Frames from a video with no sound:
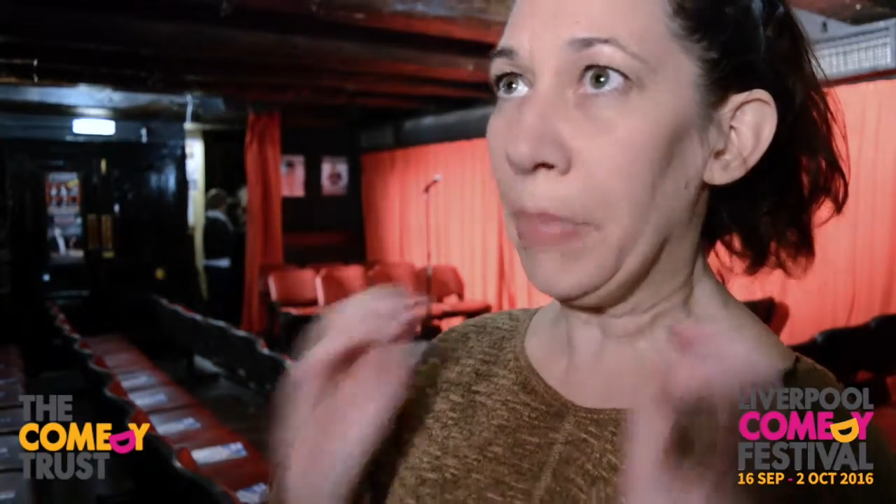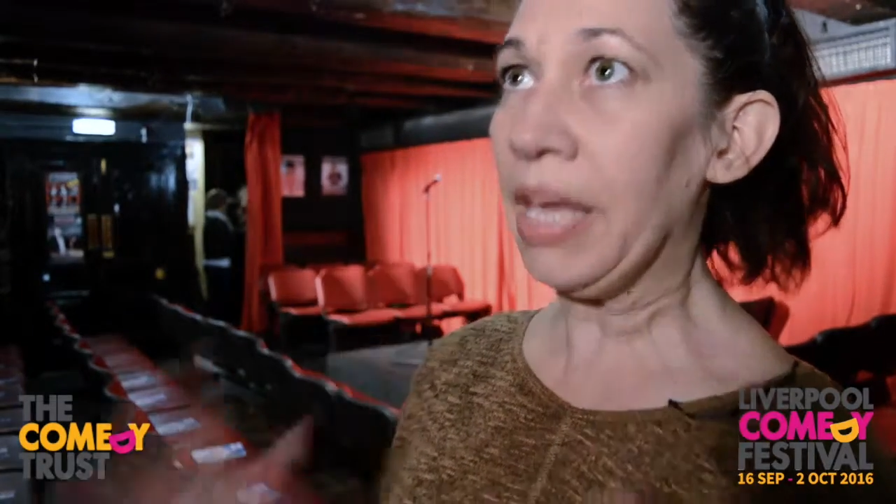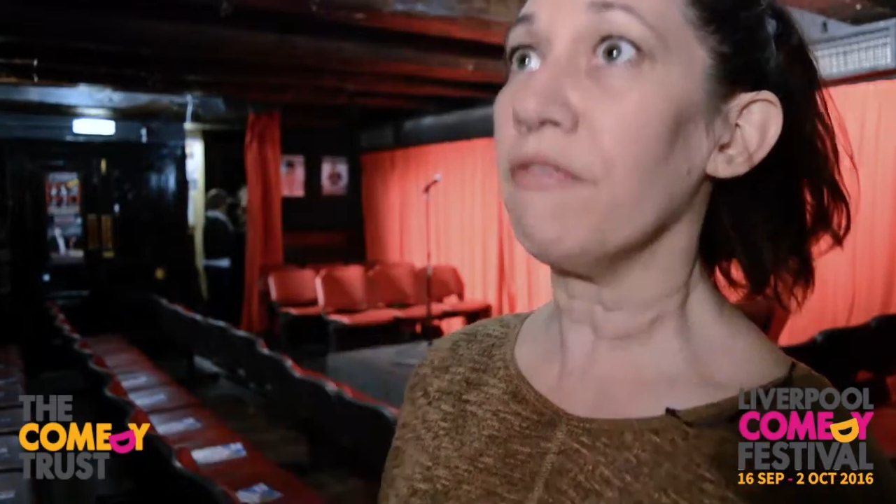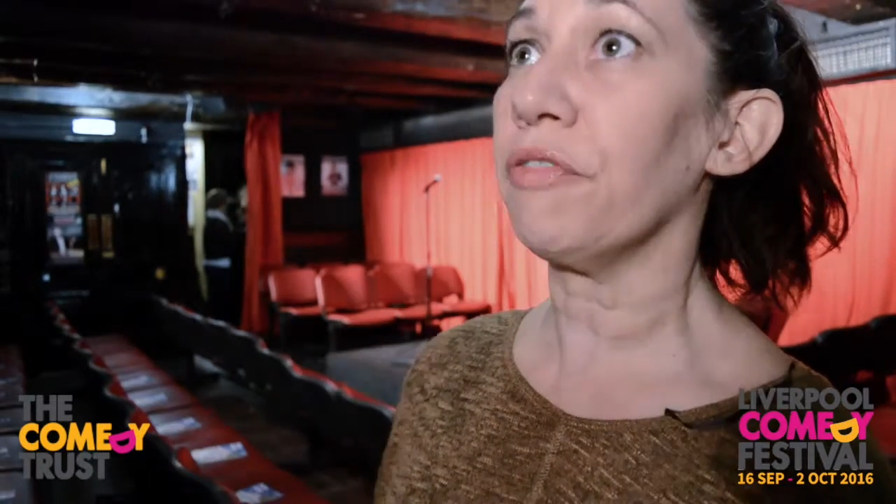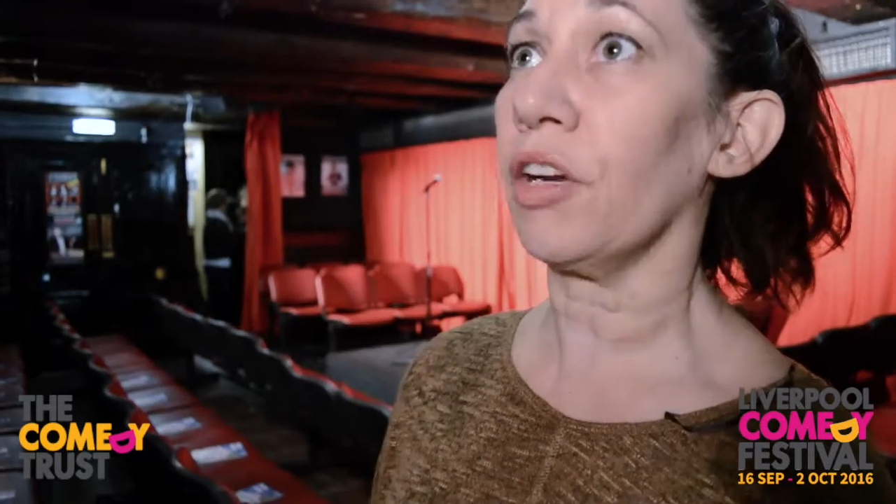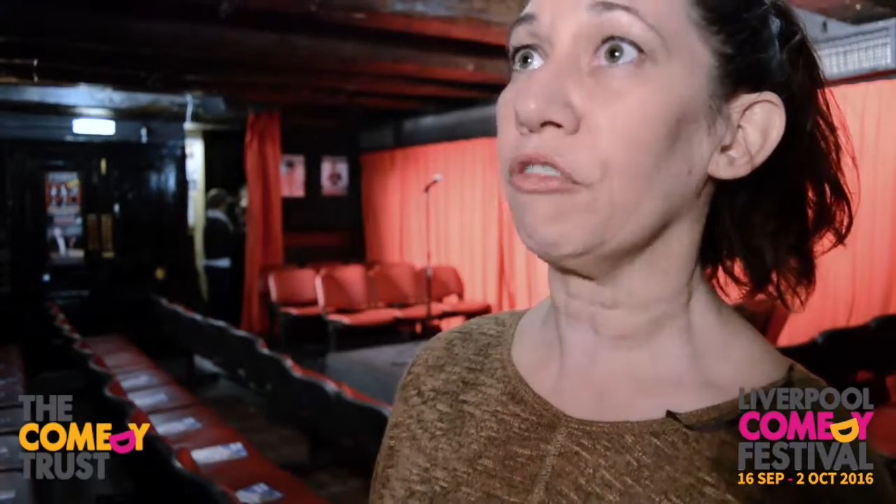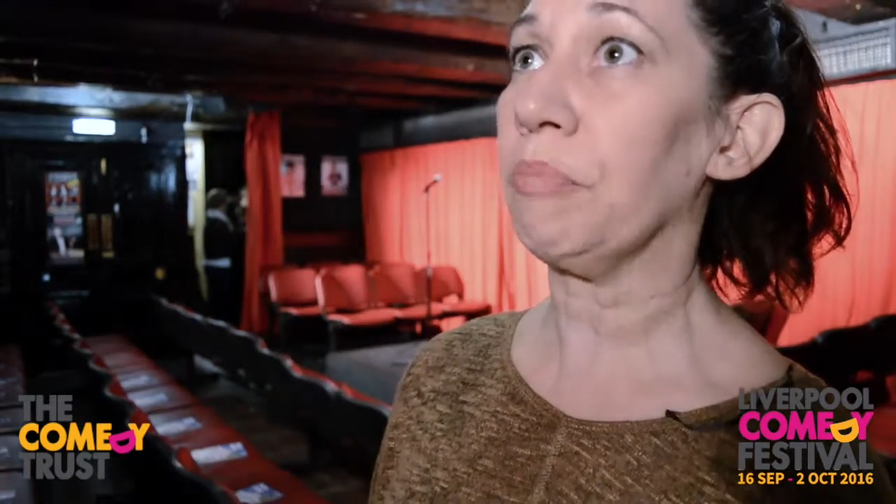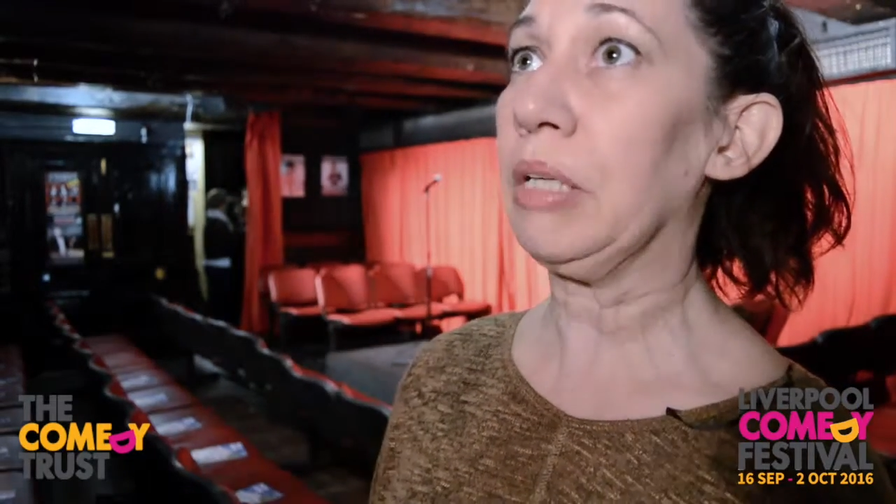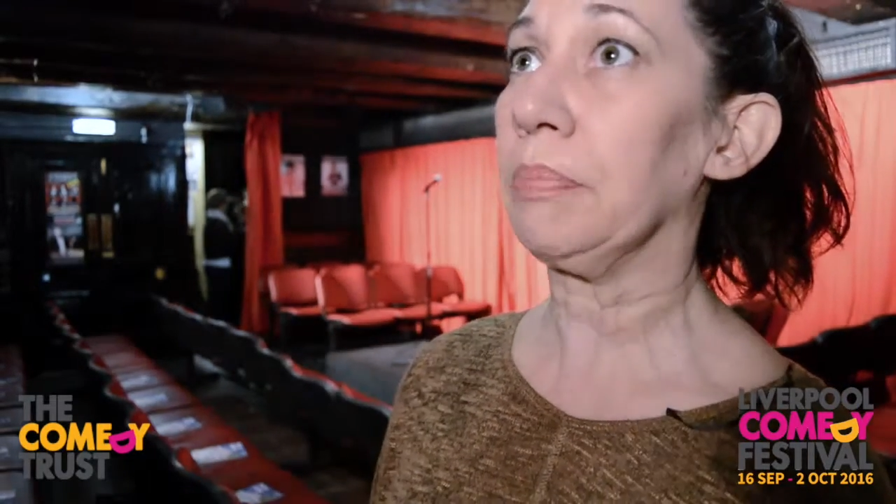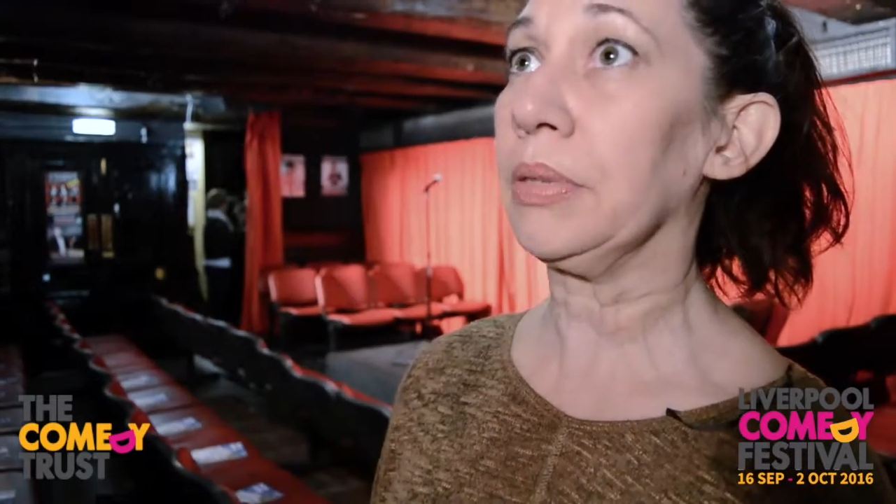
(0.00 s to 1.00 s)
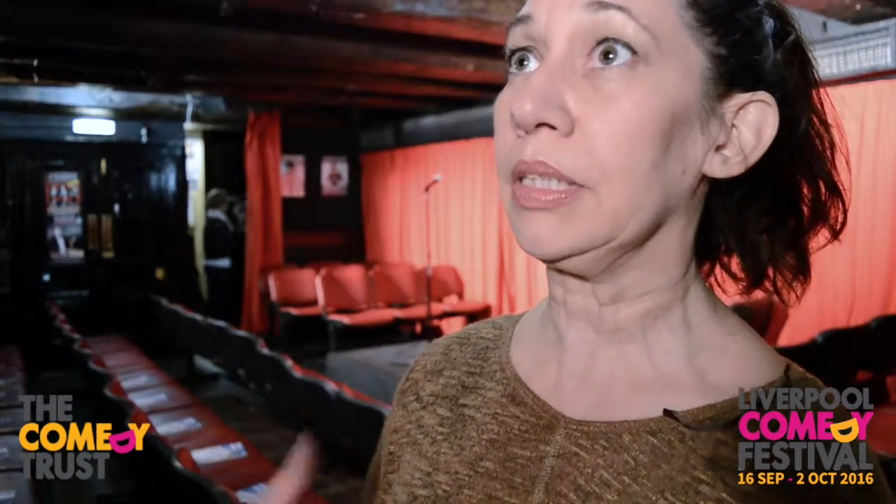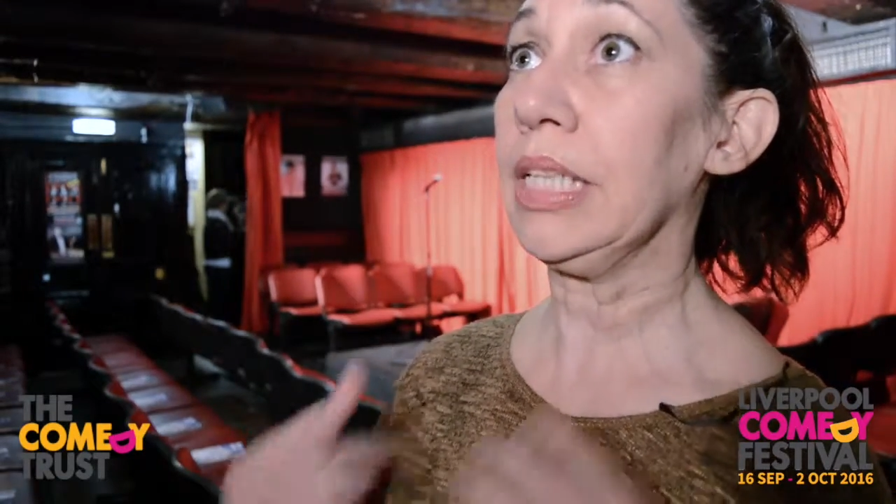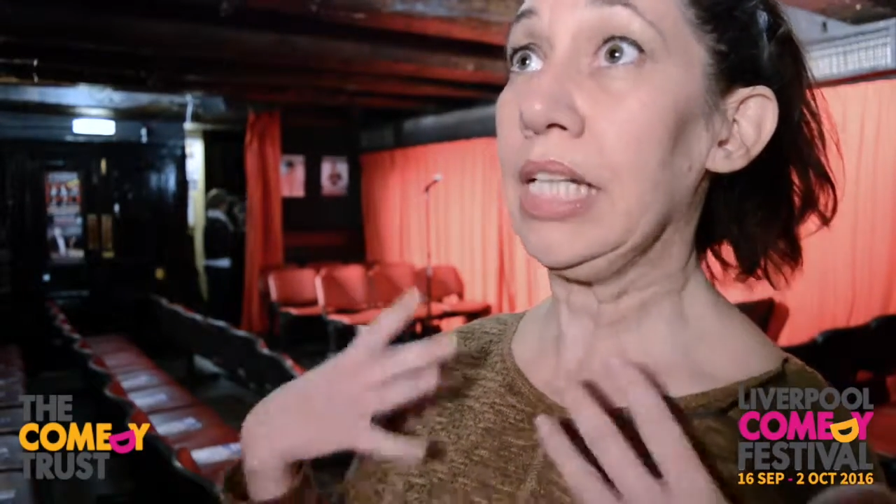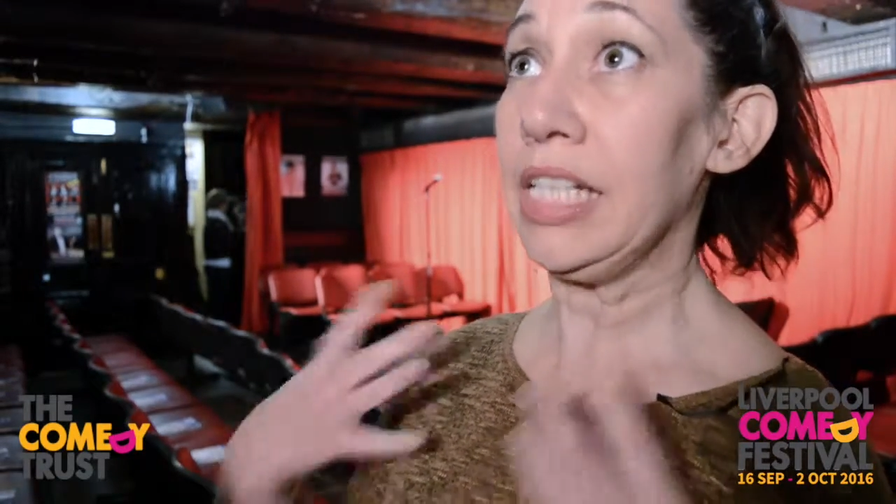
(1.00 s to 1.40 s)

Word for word: be in front of people